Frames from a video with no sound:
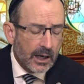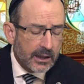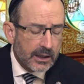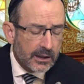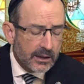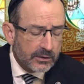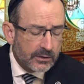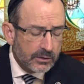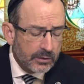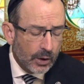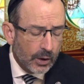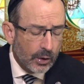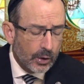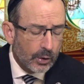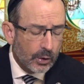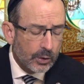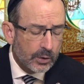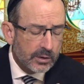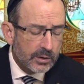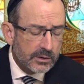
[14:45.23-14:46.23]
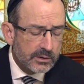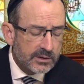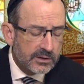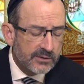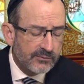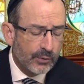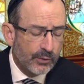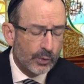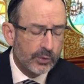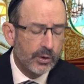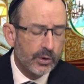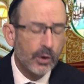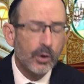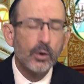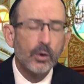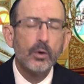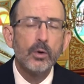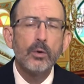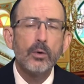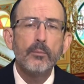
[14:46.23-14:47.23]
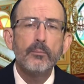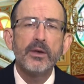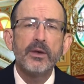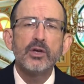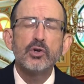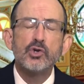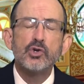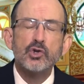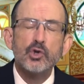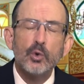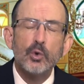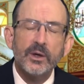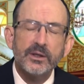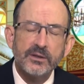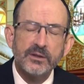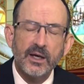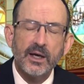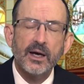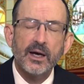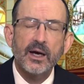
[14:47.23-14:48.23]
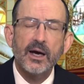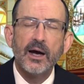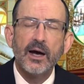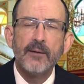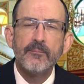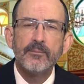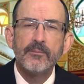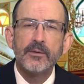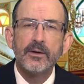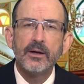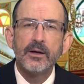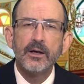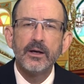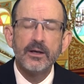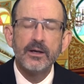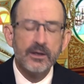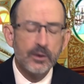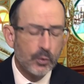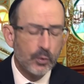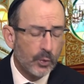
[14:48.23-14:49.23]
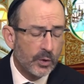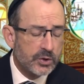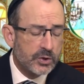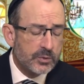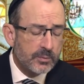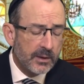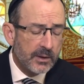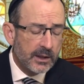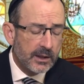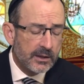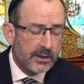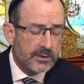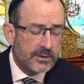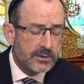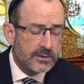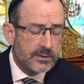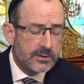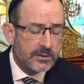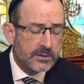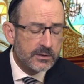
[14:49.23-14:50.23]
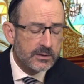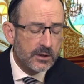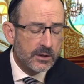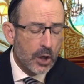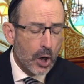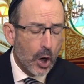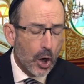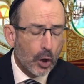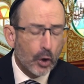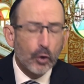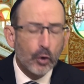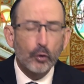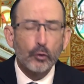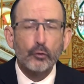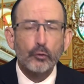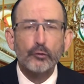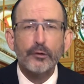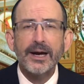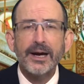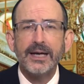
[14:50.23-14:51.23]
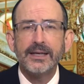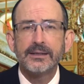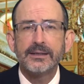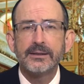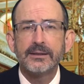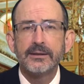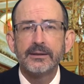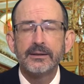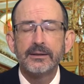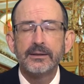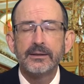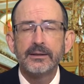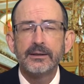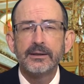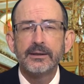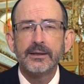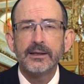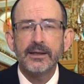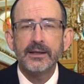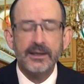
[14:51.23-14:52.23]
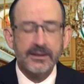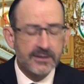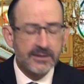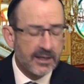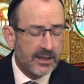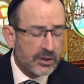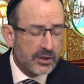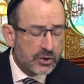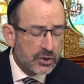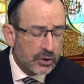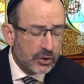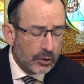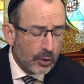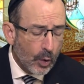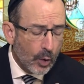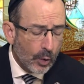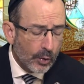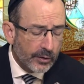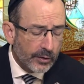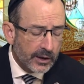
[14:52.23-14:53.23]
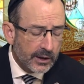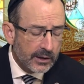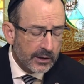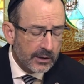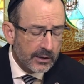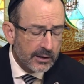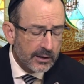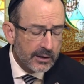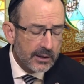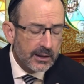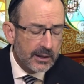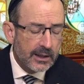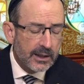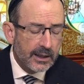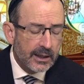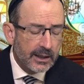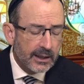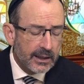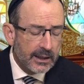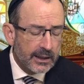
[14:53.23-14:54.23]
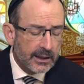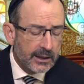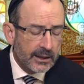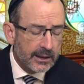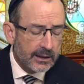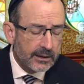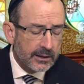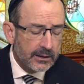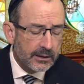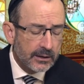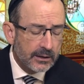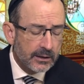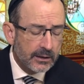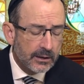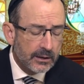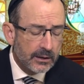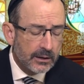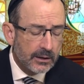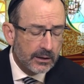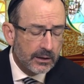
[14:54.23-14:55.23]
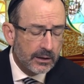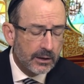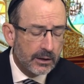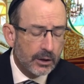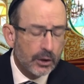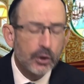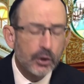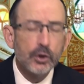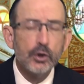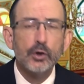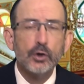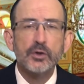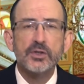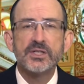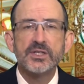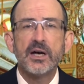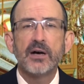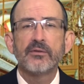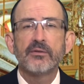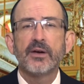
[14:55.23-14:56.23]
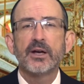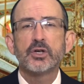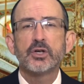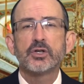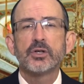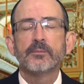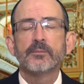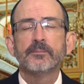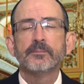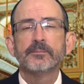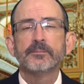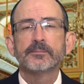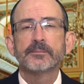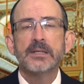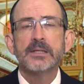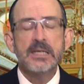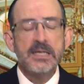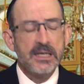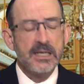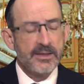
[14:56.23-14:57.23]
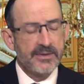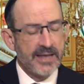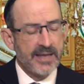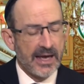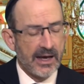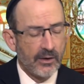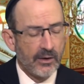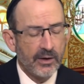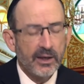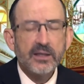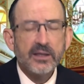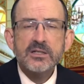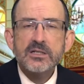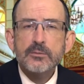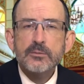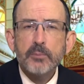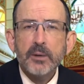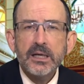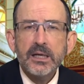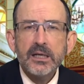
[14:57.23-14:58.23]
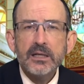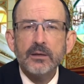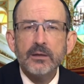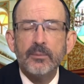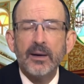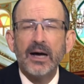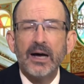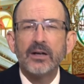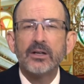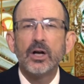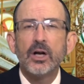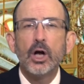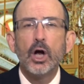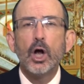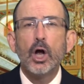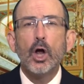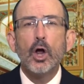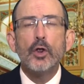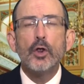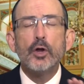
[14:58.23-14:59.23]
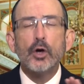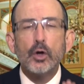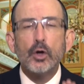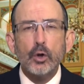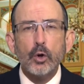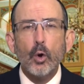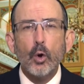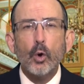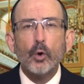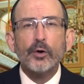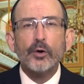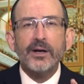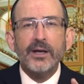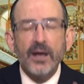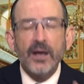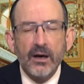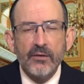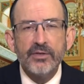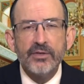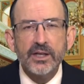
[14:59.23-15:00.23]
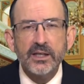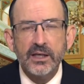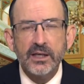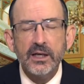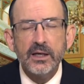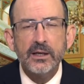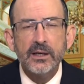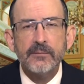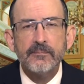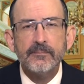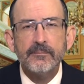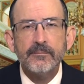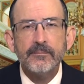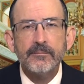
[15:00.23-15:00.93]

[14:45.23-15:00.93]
Gadol be beyeshua techa, which means great is his glory in your salvation. Now, it's speaking about the glory of the king.